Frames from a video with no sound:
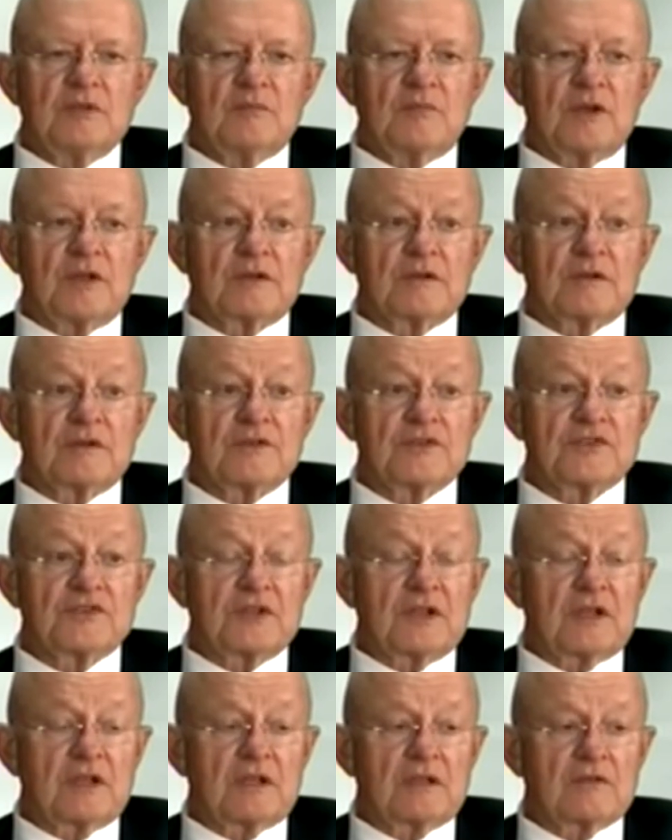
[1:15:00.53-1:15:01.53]
a better
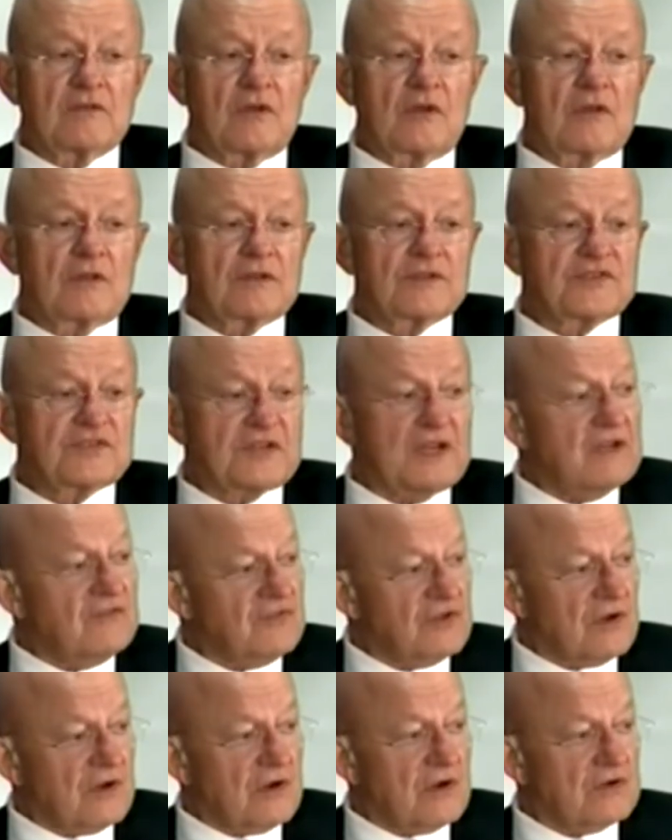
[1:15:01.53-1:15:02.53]
understanding of all the
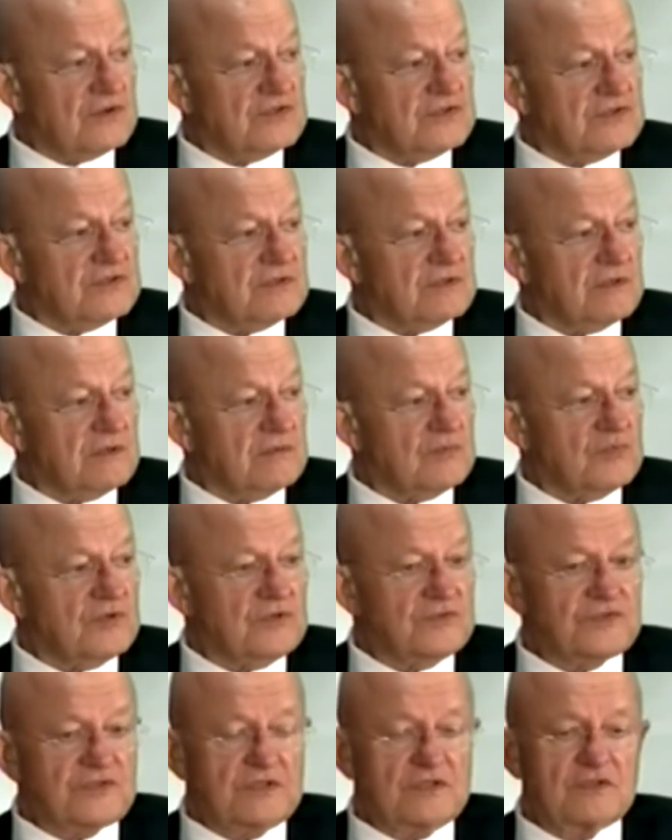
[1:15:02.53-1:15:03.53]
safeguards that are
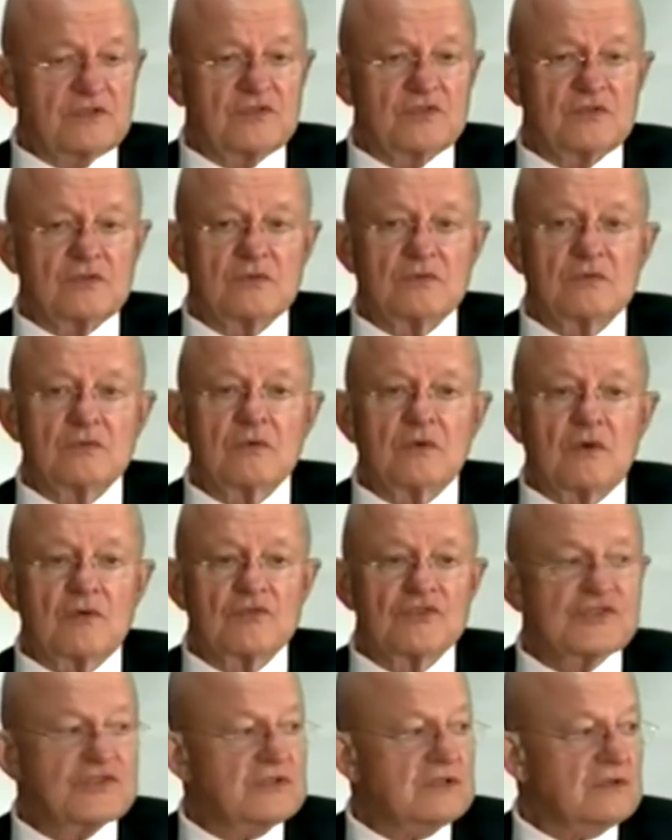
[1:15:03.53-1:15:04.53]
built into
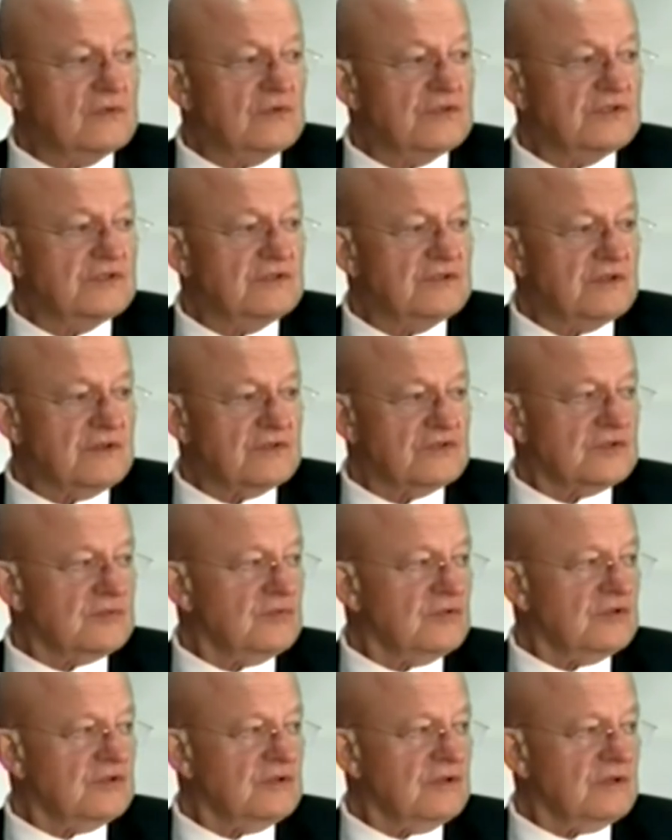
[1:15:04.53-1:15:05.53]
overseeing what the intelligence
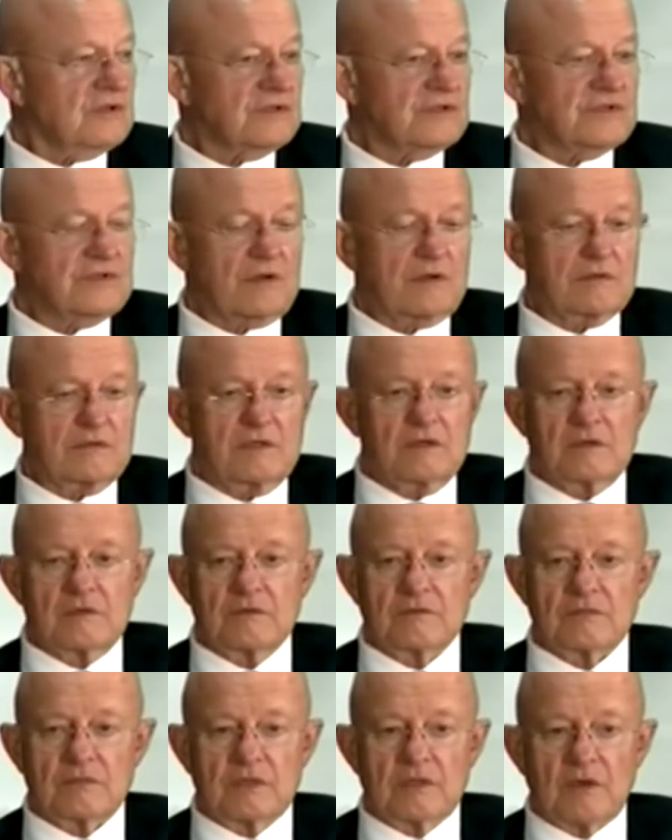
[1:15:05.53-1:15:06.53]
community does.
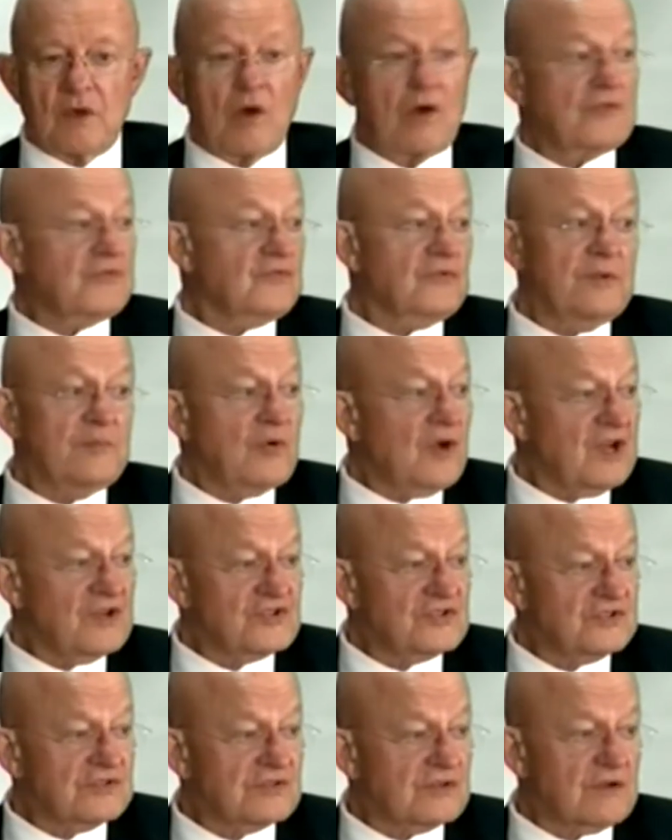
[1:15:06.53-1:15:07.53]
All three
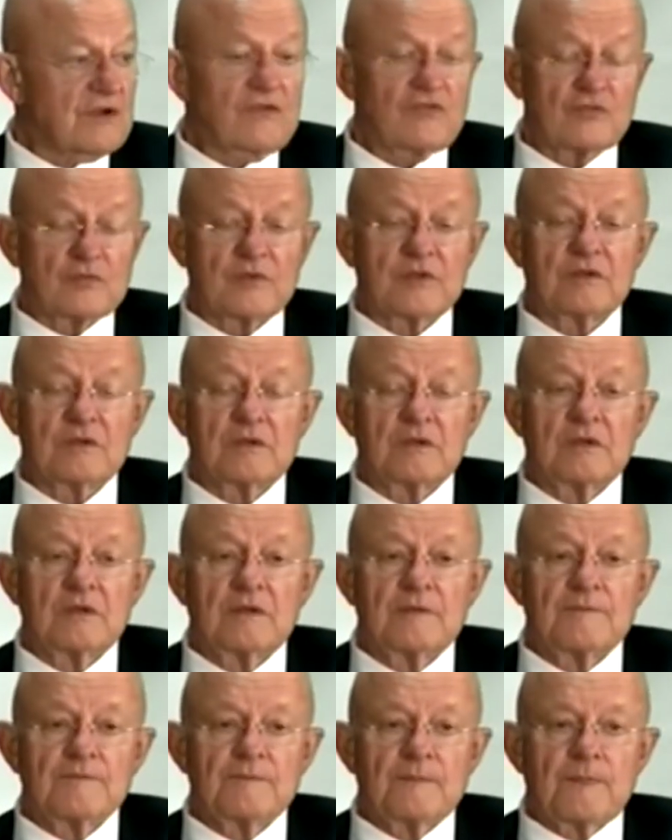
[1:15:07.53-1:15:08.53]
branches of the government
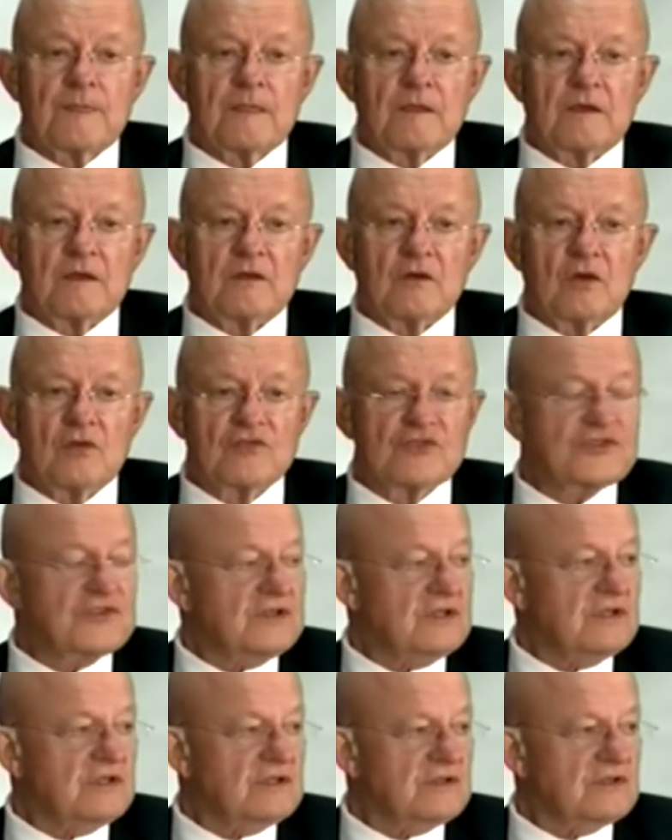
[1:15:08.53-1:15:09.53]

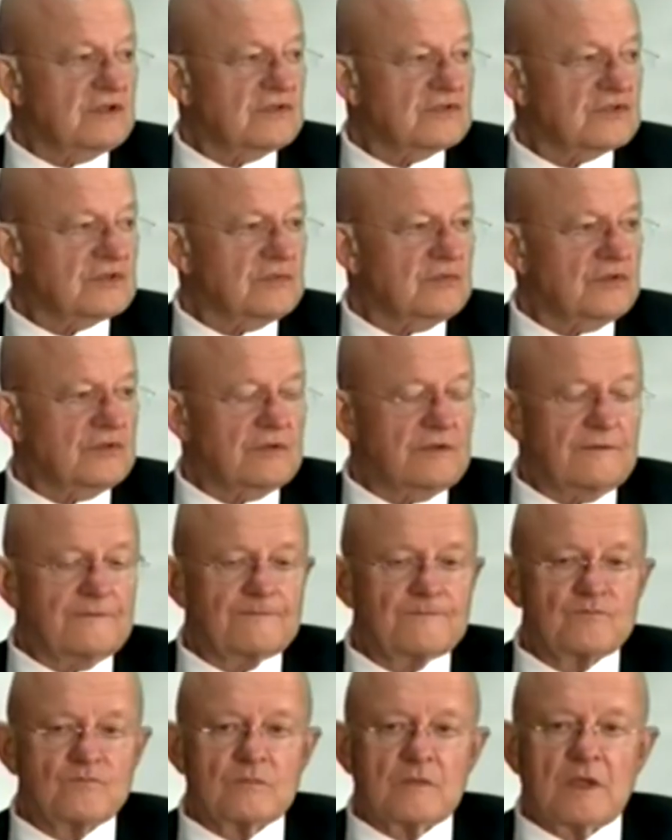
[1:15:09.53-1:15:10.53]
oversee the intelligence community.
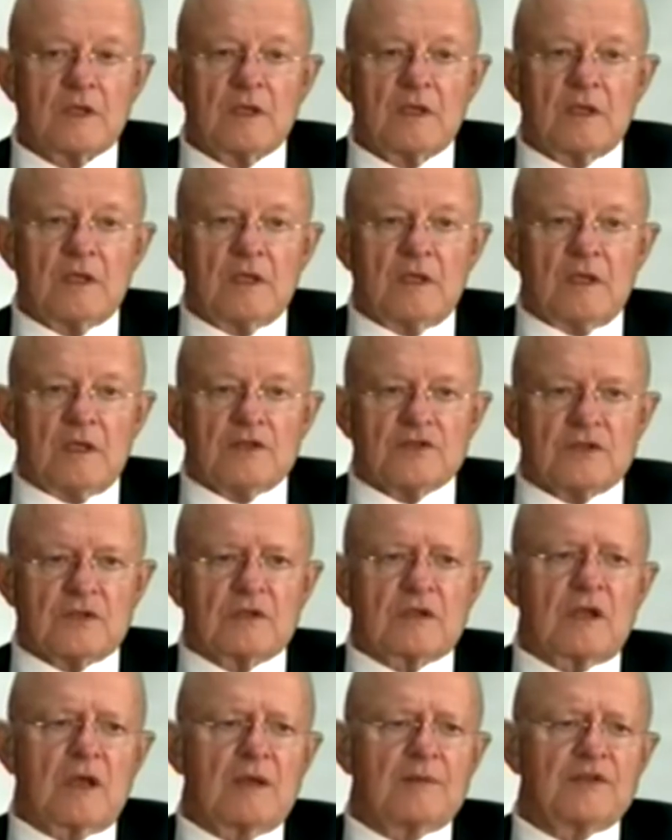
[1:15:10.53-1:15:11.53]
So
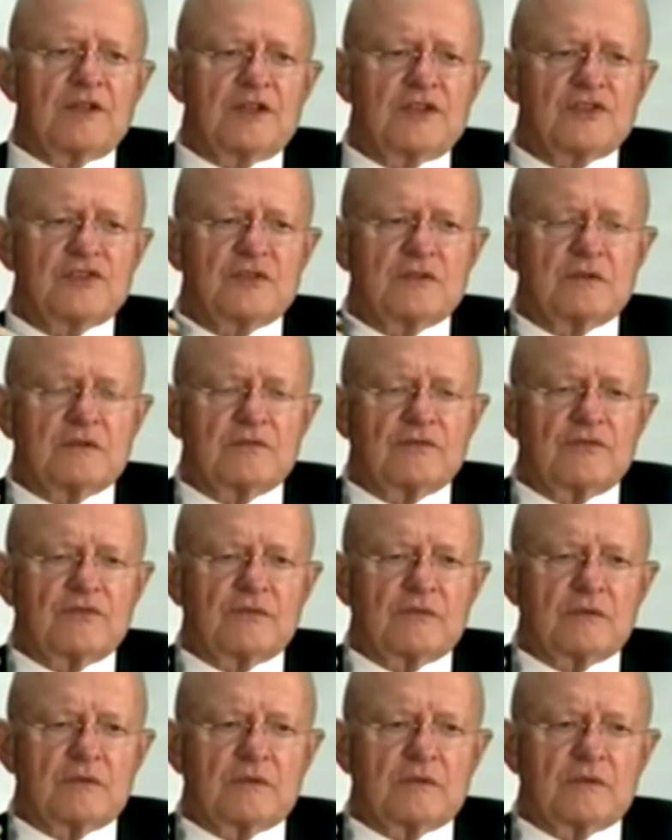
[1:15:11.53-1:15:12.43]
the combination of